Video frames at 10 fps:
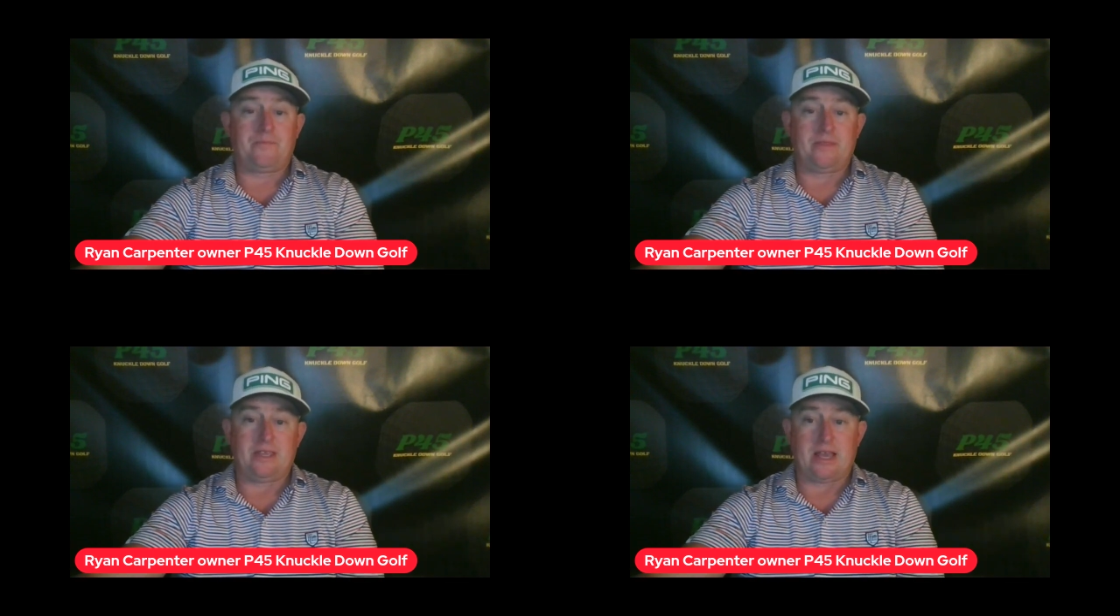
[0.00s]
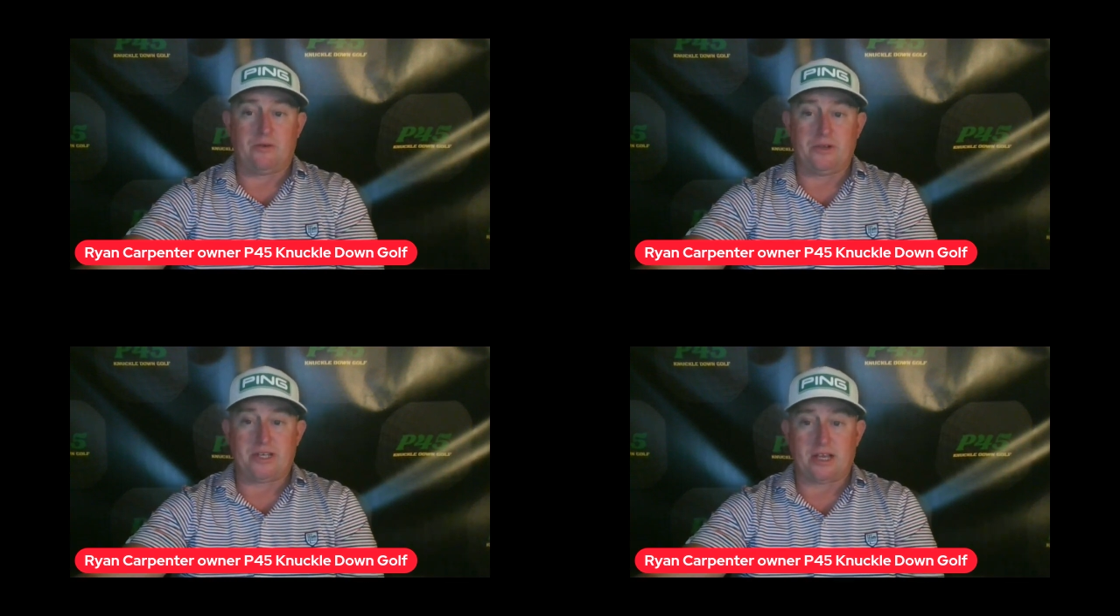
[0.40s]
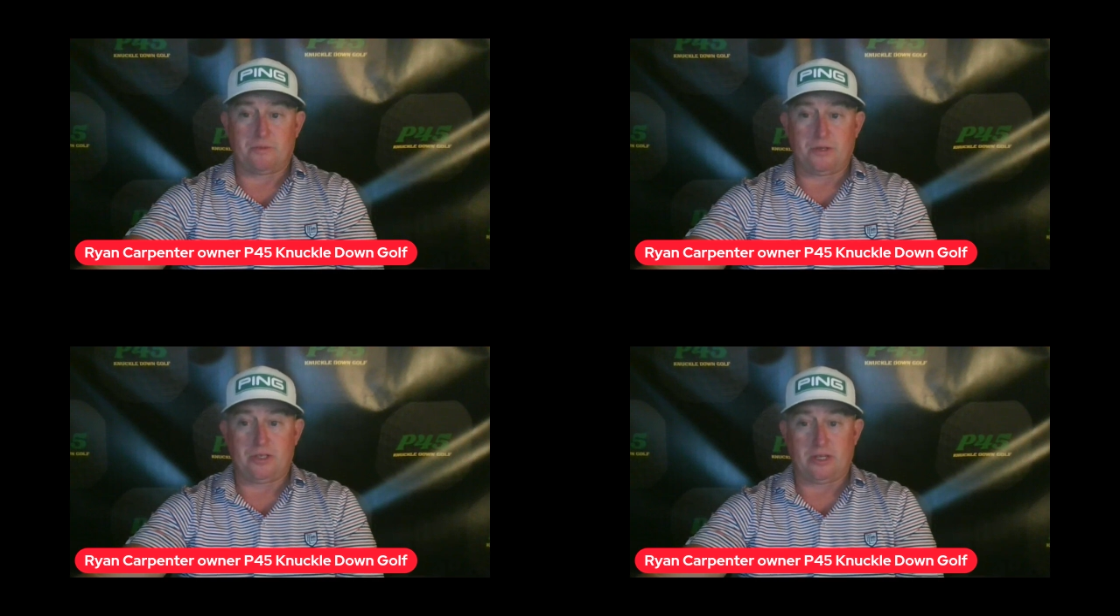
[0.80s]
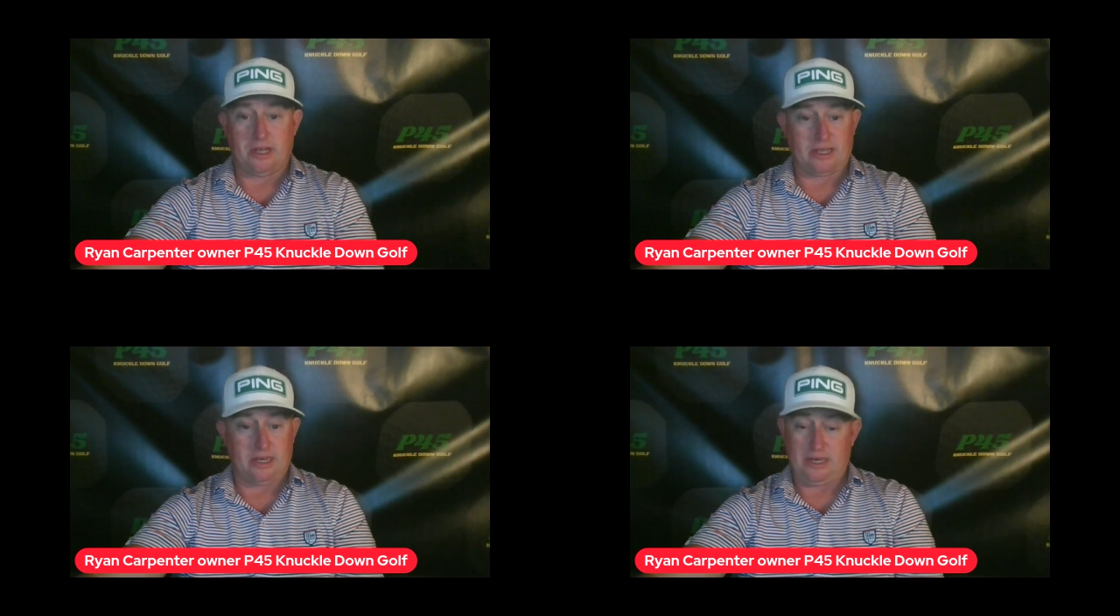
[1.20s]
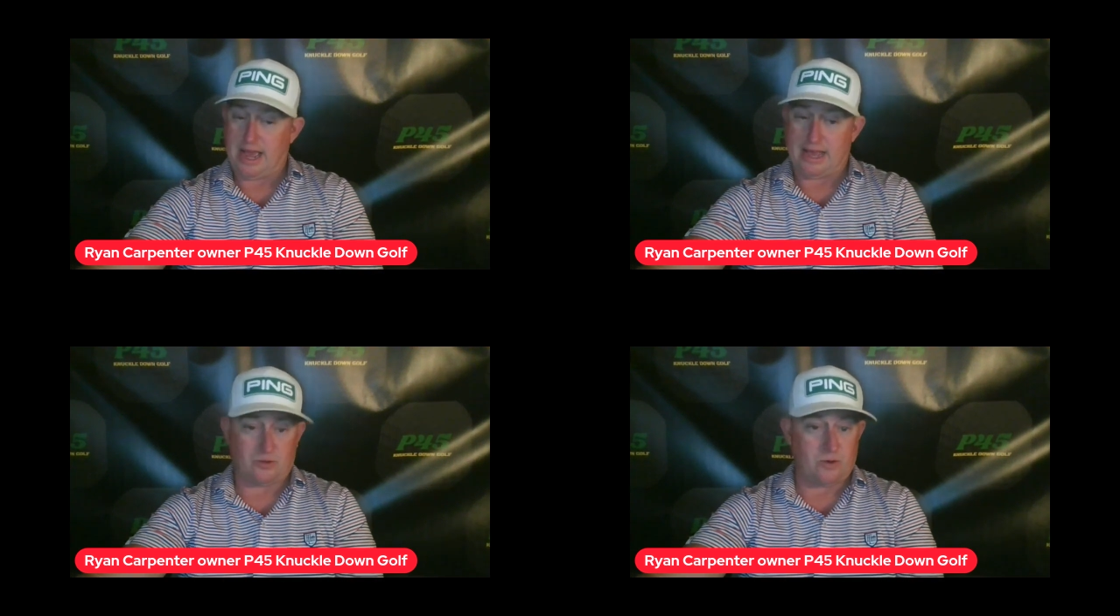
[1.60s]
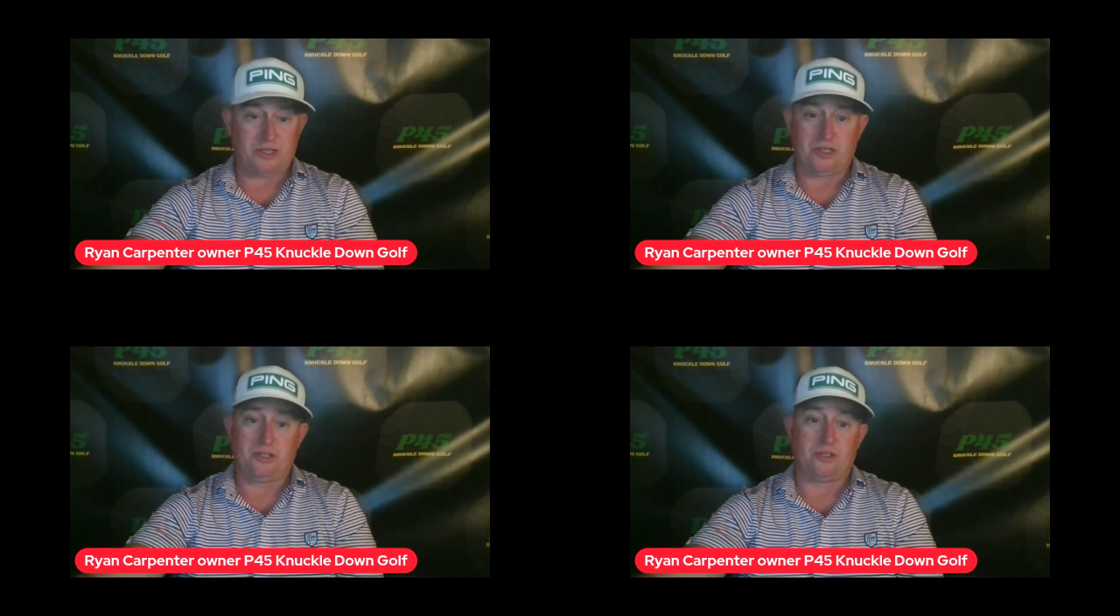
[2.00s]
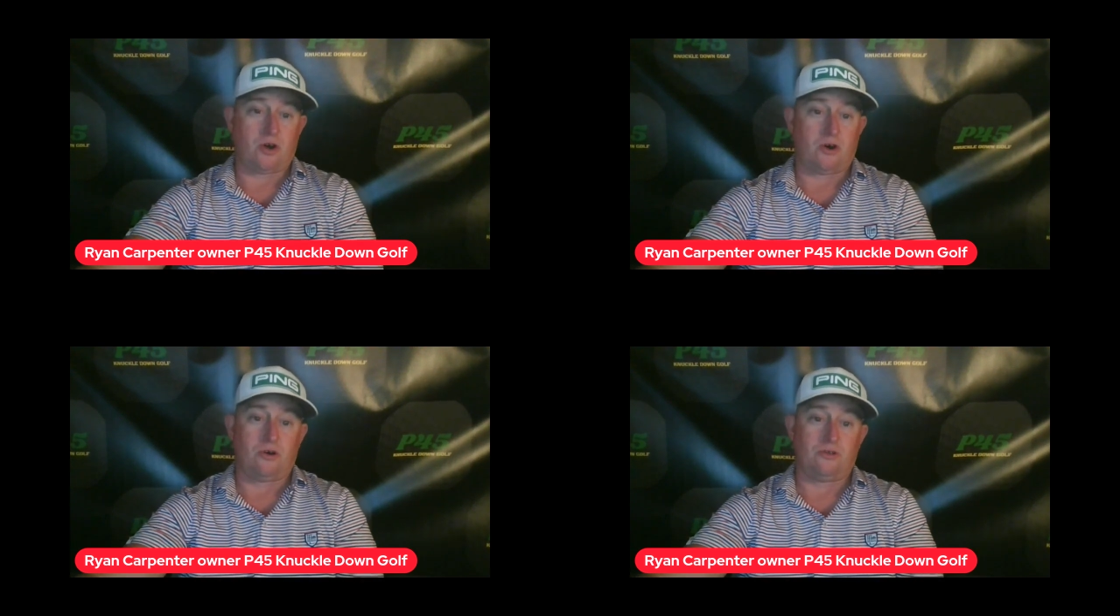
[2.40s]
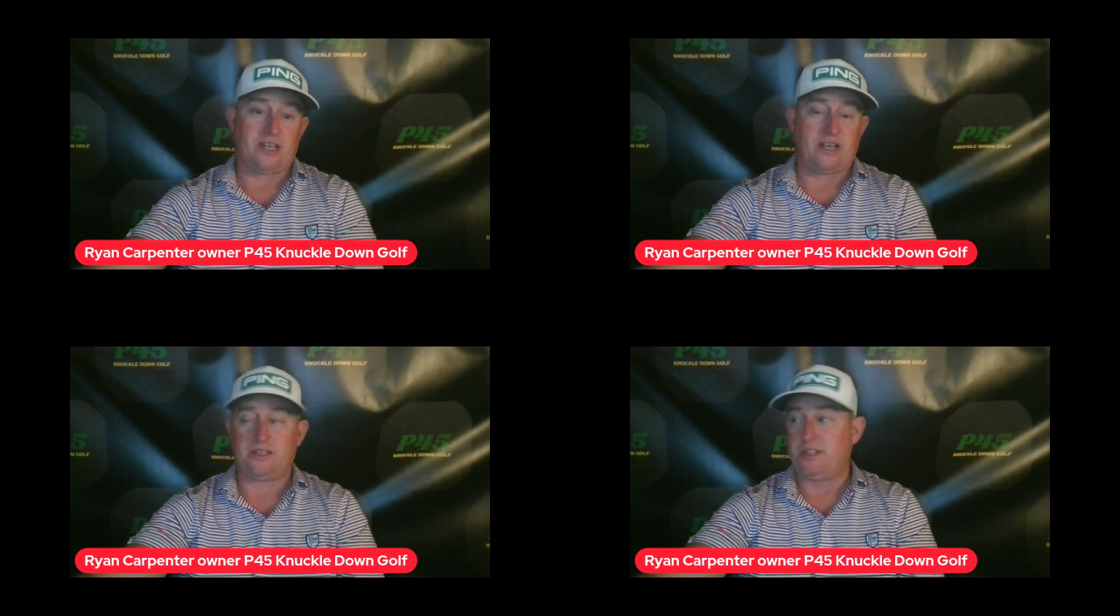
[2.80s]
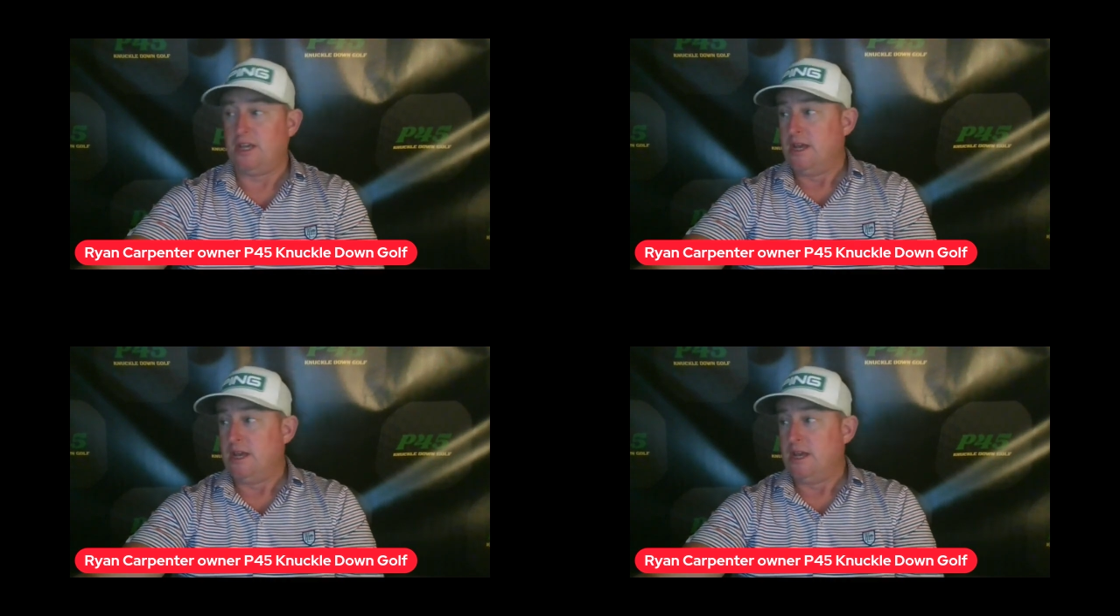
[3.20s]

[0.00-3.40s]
You got to reach out to me so I can ask questions, call, text,